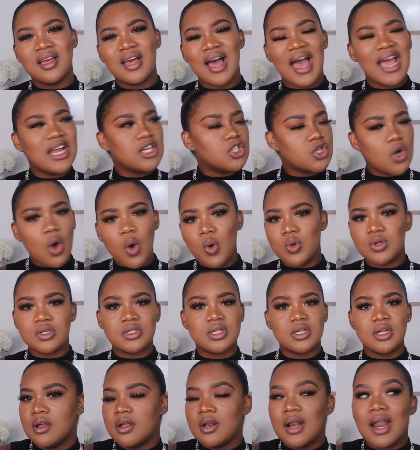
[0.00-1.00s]
I
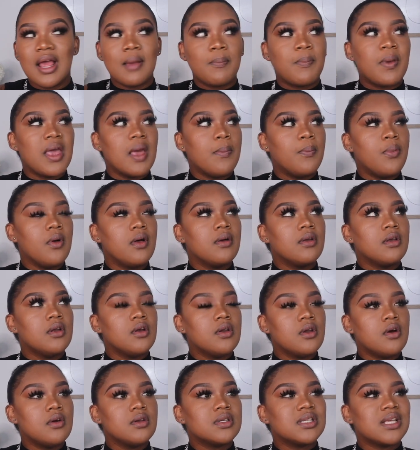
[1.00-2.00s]
don't. Like, people,
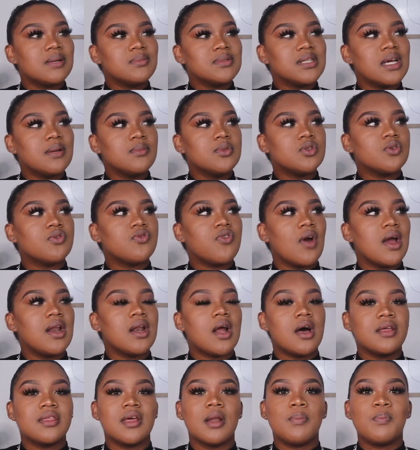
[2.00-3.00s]
sometimes you find
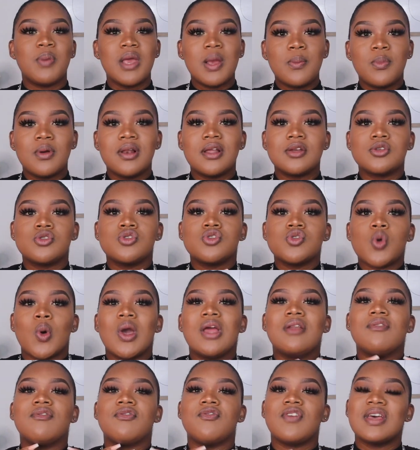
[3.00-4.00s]
out that people are so
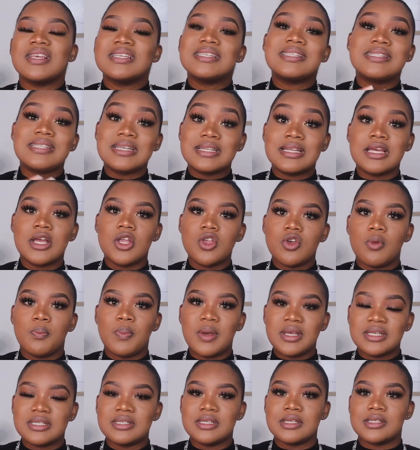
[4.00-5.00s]
invested in your
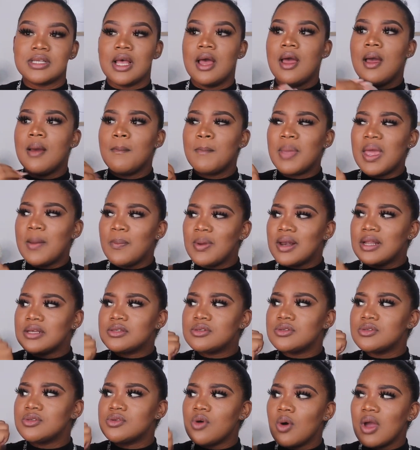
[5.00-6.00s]
business. People are
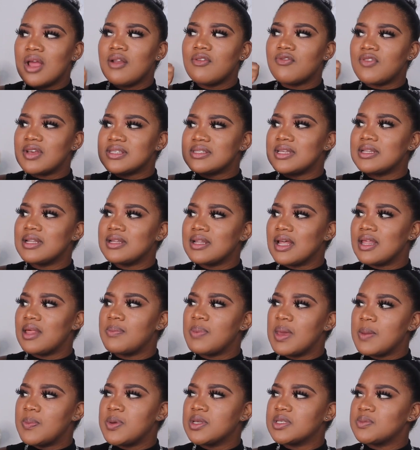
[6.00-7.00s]
so invested in other
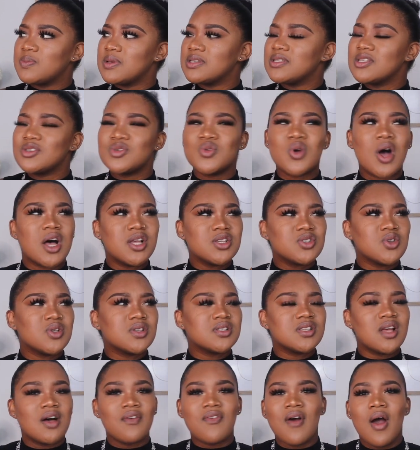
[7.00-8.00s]
people's business. You ask
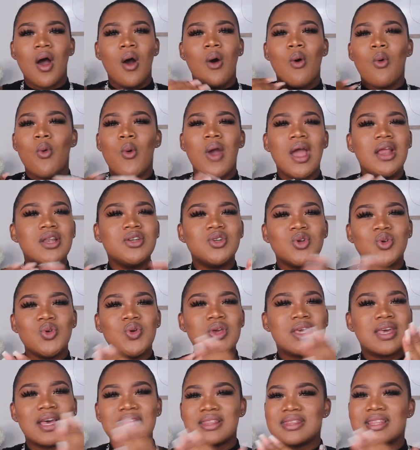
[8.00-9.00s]
yourself, when do
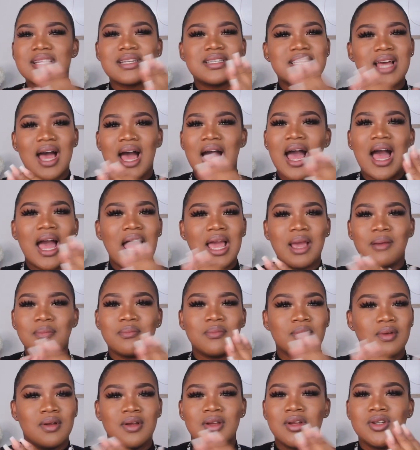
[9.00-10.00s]
you get the
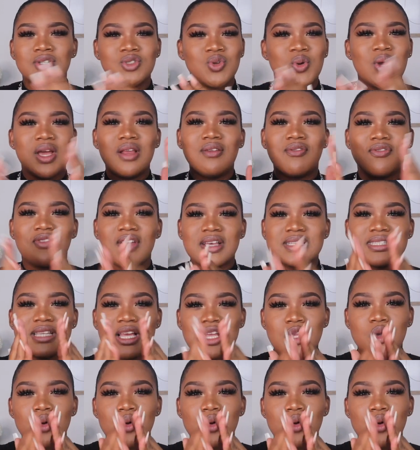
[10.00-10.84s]
time to invest in